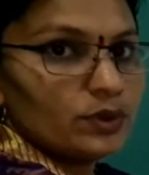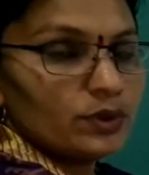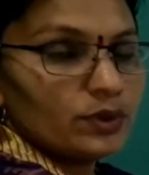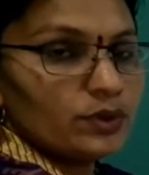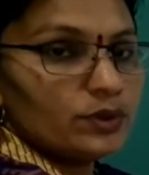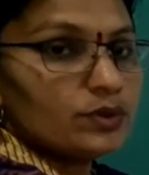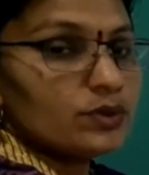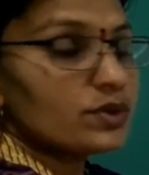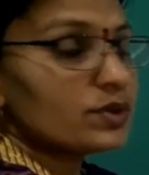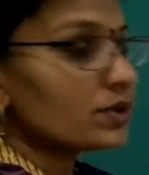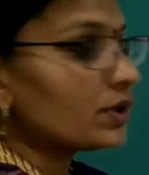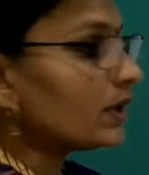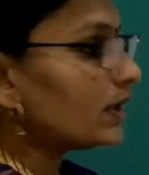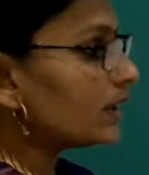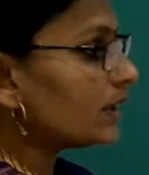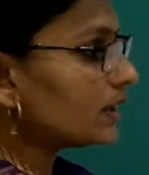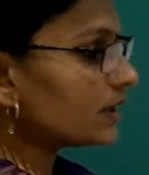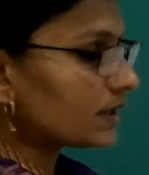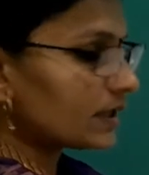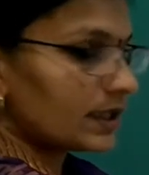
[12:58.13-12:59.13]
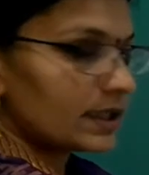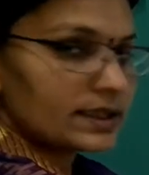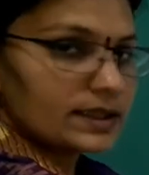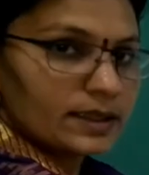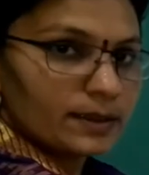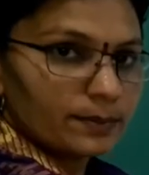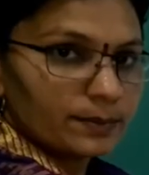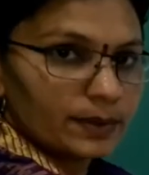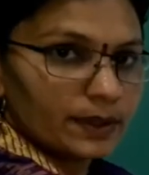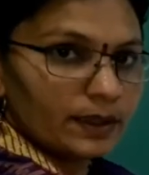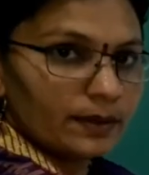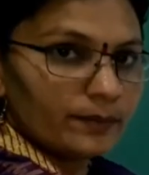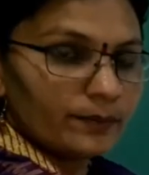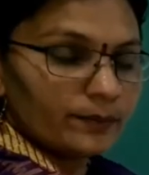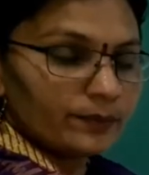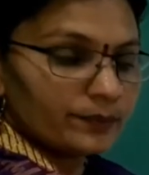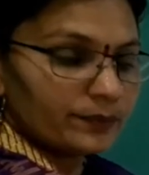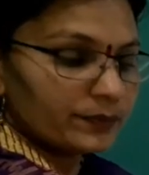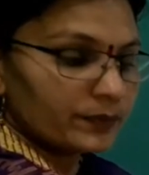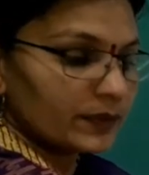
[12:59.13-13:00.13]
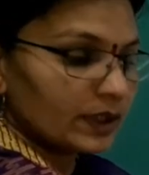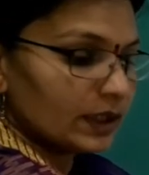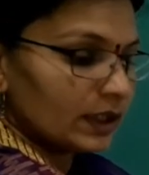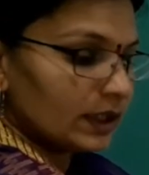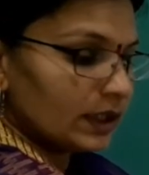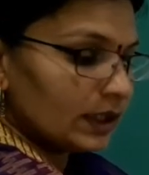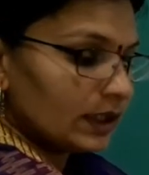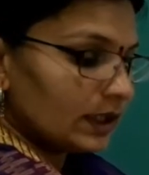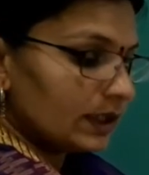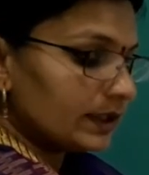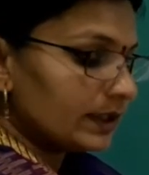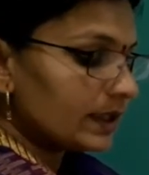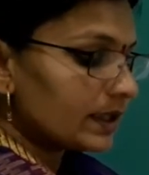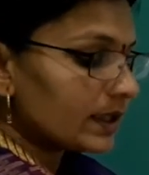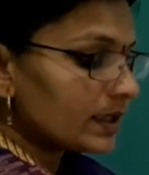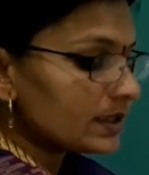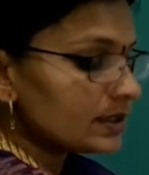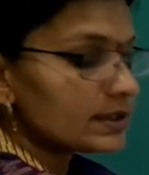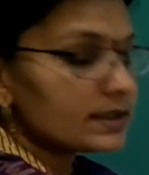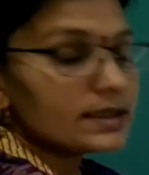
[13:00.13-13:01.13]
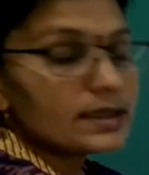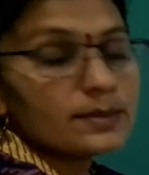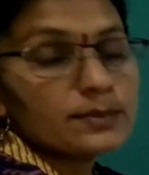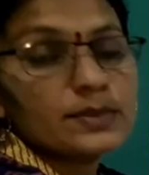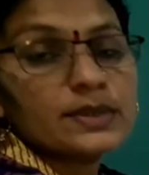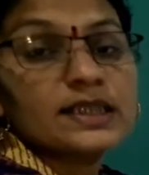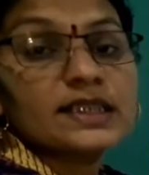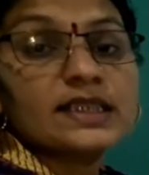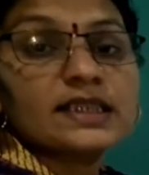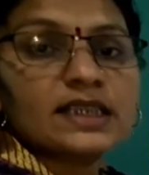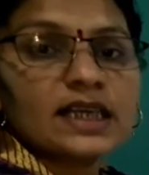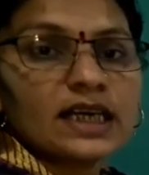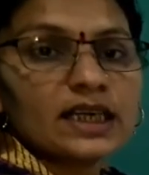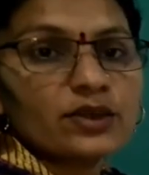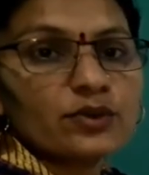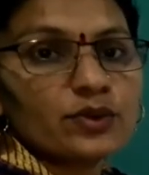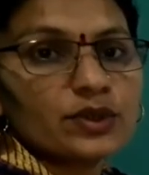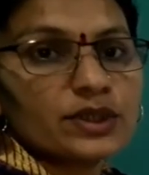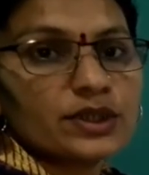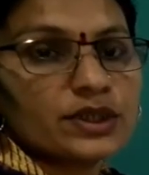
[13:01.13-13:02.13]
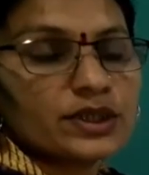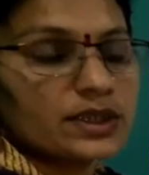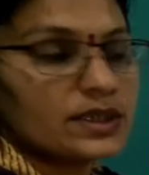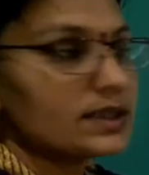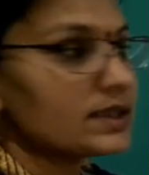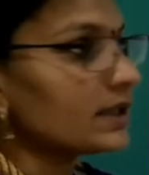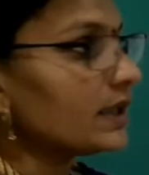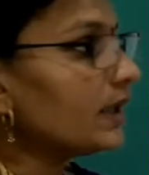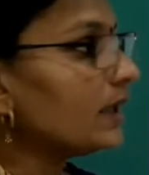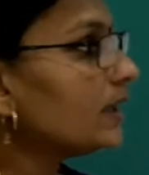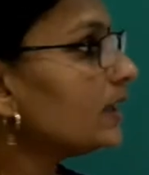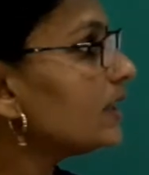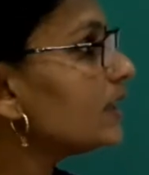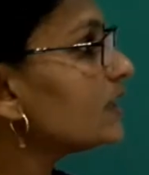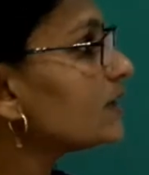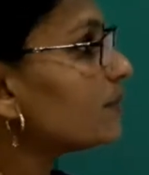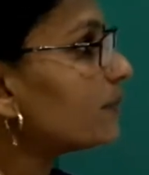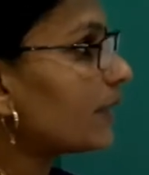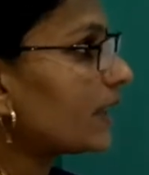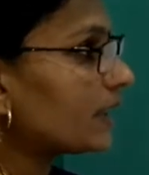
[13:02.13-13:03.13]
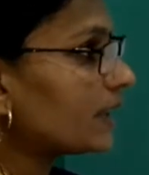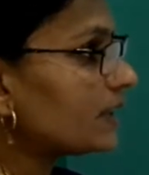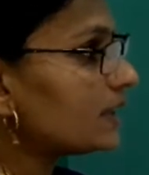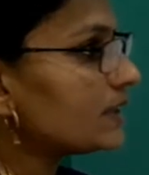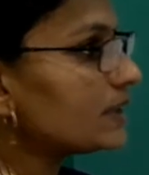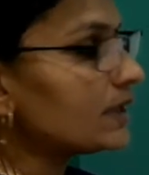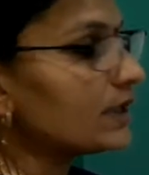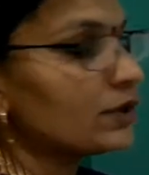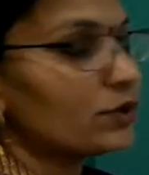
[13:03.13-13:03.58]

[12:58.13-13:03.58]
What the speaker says: You solve this example. There are some star questions in this practice set